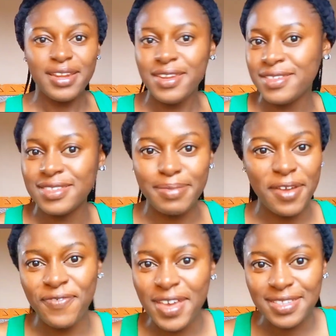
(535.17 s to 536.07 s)
This is my
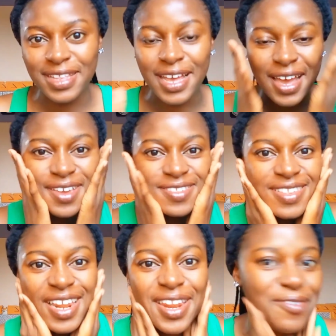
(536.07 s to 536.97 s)
face. Like, are you
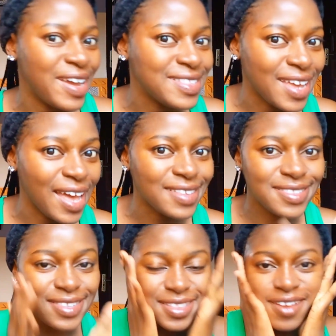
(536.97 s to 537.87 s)
seeing any white cast?